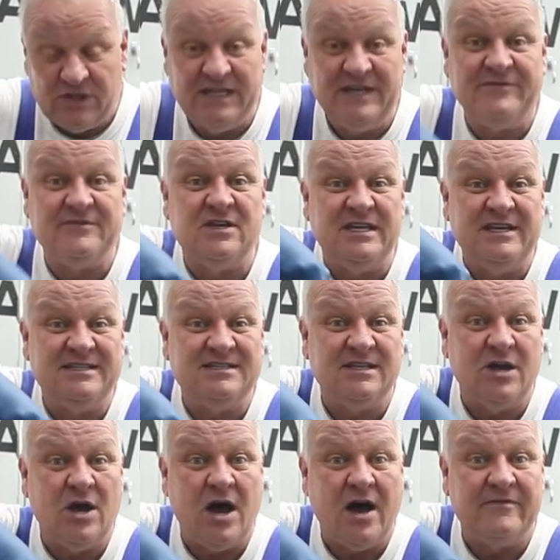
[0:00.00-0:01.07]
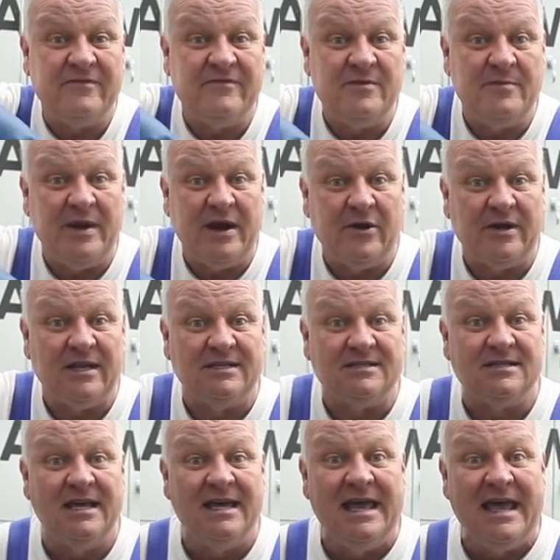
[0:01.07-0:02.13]
lift easily off of the
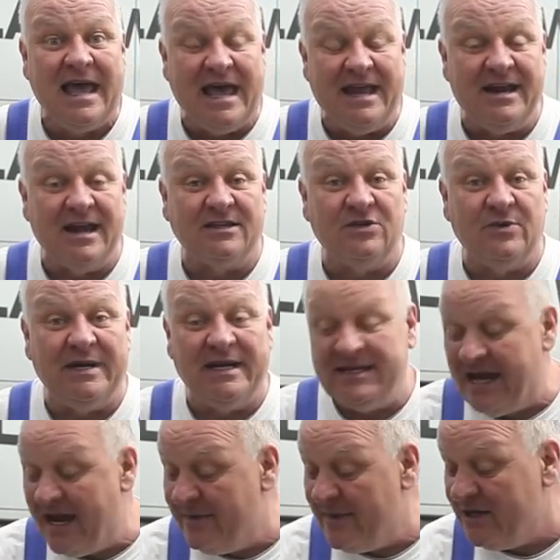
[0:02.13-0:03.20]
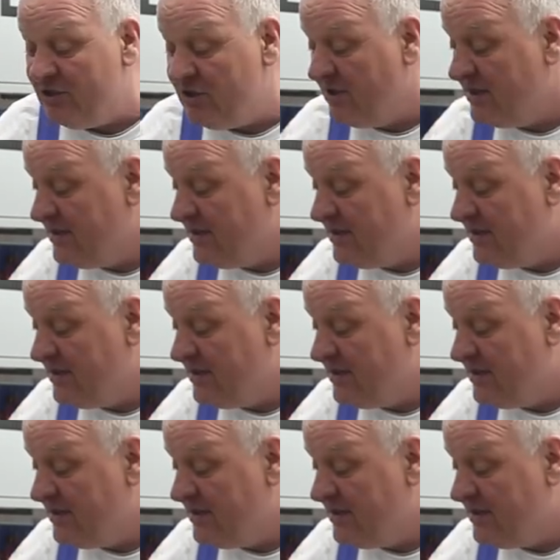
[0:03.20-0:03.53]
bearings and not do any damage.